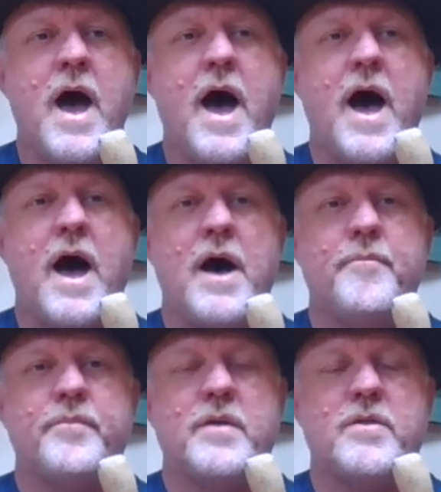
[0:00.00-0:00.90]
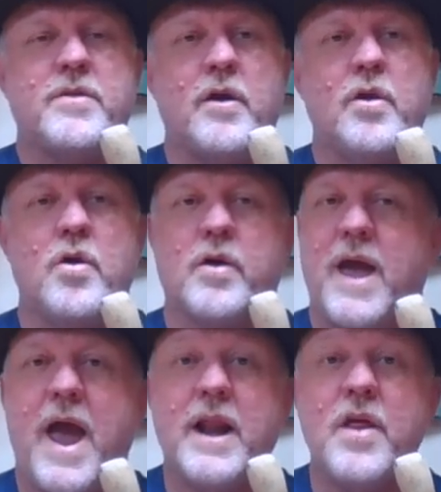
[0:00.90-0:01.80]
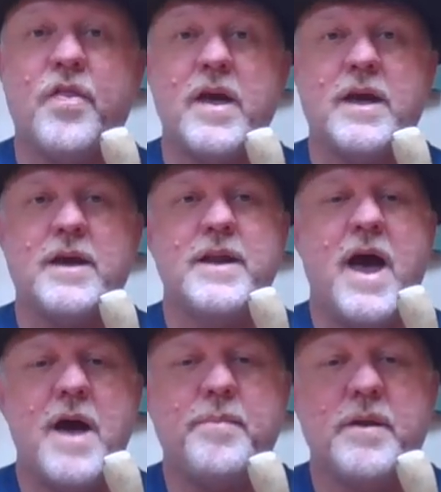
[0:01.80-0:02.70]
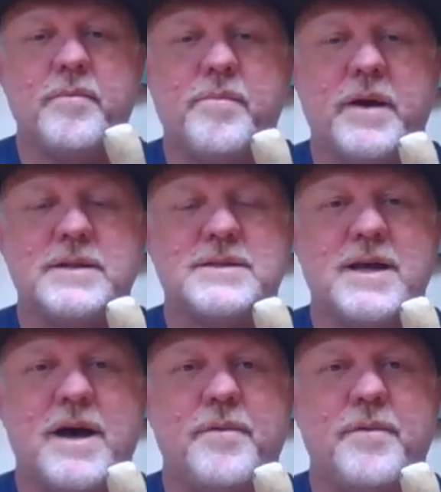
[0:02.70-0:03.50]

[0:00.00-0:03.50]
So look, anything can happen. But